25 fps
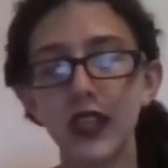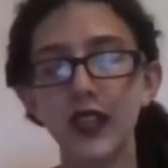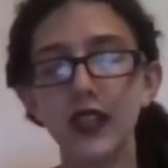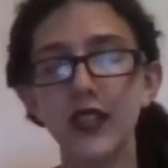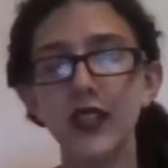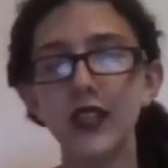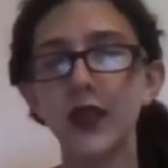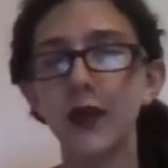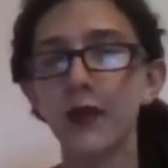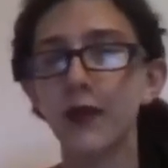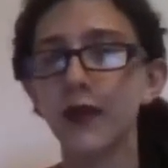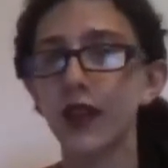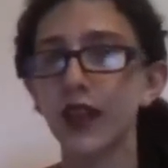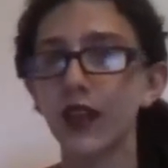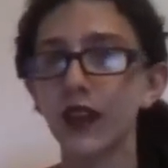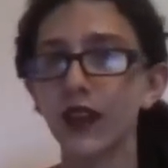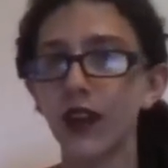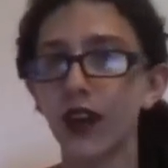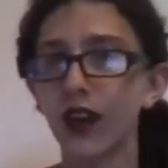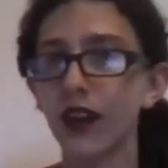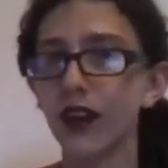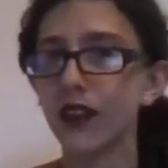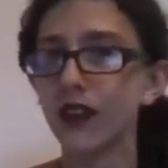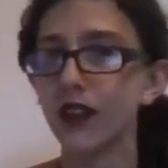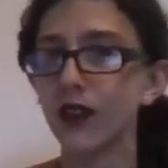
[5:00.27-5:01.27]
something
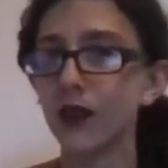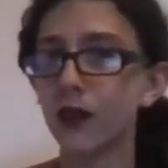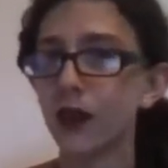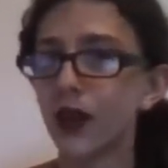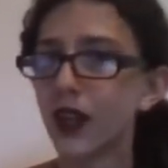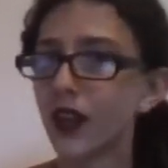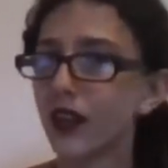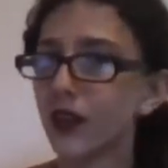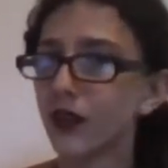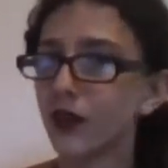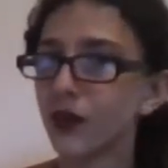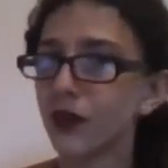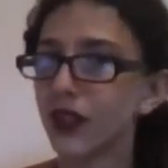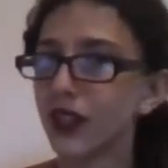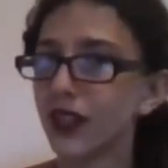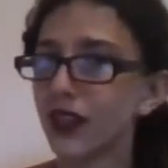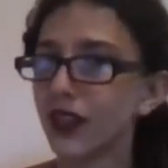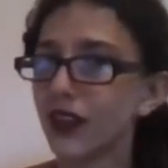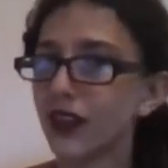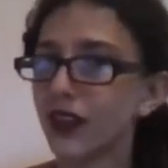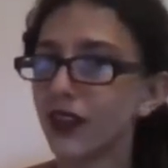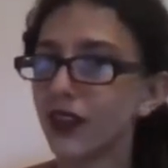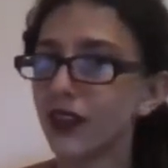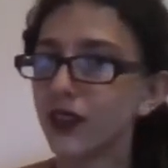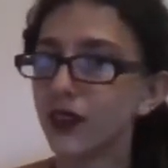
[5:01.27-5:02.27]
goth and pagan
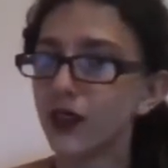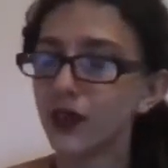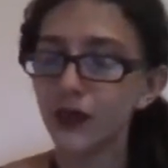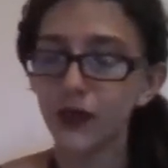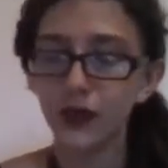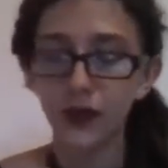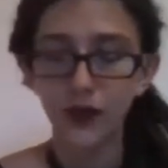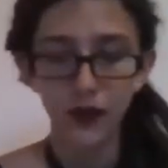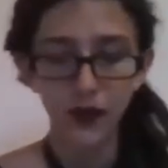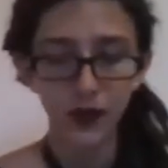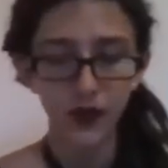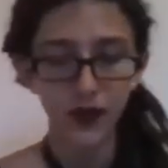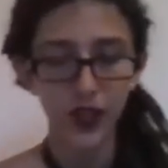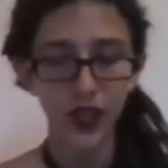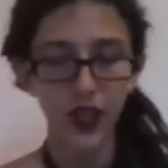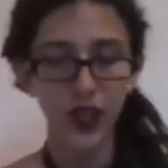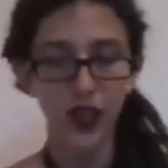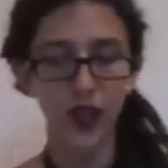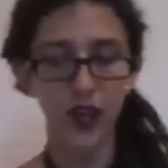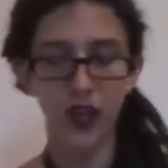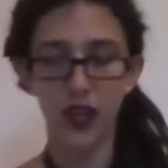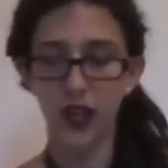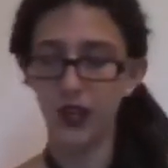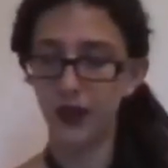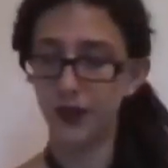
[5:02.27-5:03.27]
related.
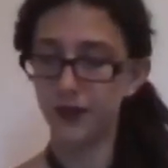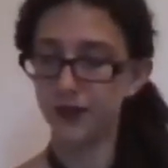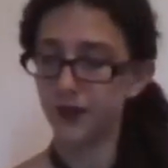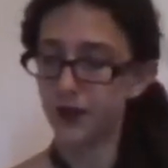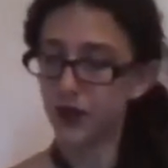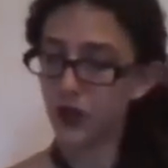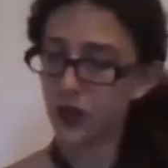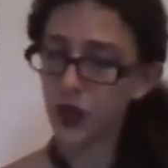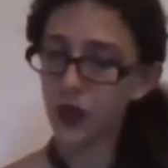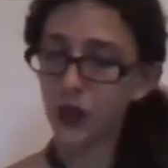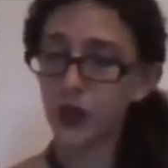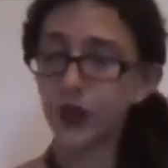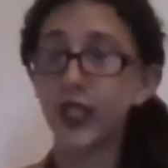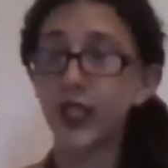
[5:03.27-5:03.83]
So